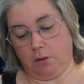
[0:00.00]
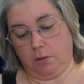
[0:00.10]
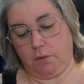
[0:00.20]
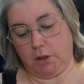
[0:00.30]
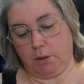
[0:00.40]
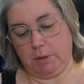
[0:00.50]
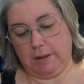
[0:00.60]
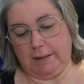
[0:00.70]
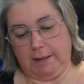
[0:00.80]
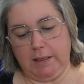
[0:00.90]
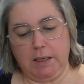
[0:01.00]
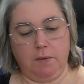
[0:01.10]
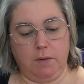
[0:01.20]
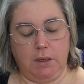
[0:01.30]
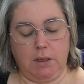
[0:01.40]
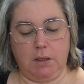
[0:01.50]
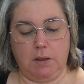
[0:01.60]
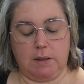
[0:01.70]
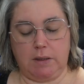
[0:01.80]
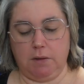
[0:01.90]
which I believe
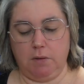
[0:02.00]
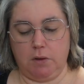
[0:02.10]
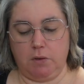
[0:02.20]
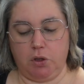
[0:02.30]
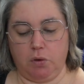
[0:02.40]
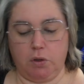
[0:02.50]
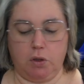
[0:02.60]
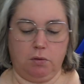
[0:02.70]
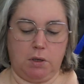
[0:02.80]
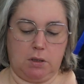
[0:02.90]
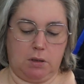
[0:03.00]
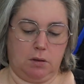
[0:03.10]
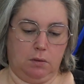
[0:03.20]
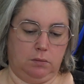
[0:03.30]
is a series of short stories.